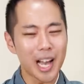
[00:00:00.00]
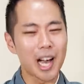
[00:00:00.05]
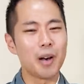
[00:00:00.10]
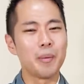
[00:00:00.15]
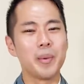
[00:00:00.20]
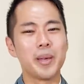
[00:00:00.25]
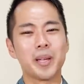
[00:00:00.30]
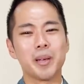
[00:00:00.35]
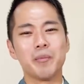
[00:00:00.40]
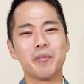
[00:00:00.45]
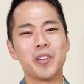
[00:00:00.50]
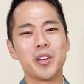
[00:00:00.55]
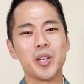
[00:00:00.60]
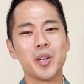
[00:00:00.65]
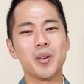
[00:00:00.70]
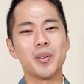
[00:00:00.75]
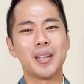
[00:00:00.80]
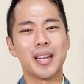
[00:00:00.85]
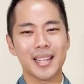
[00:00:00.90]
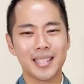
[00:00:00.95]
I'll make a
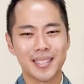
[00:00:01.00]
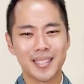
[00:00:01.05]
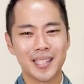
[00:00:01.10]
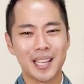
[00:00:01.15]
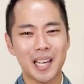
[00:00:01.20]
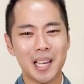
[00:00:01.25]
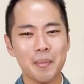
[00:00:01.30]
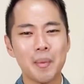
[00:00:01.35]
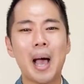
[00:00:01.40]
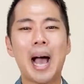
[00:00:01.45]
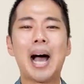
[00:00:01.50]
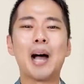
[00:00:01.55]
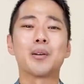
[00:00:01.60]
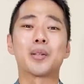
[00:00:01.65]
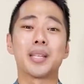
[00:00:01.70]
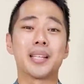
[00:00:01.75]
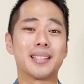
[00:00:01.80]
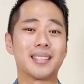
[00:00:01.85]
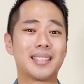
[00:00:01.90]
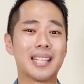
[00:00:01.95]
video next time how
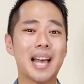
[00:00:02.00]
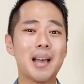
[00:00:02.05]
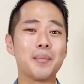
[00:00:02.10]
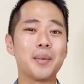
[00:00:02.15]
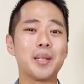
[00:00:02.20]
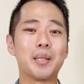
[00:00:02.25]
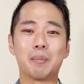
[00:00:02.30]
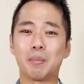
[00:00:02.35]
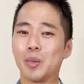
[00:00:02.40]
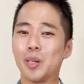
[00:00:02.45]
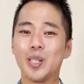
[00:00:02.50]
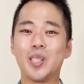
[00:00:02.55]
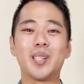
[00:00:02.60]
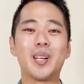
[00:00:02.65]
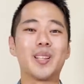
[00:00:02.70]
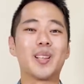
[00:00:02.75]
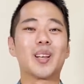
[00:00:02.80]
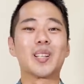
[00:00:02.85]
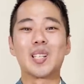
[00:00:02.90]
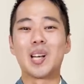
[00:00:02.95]
to examine and
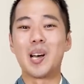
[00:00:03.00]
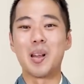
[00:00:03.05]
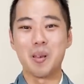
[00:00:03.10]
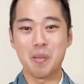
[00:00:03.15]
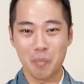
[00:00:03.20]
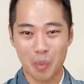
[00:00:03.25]
appreciate the katana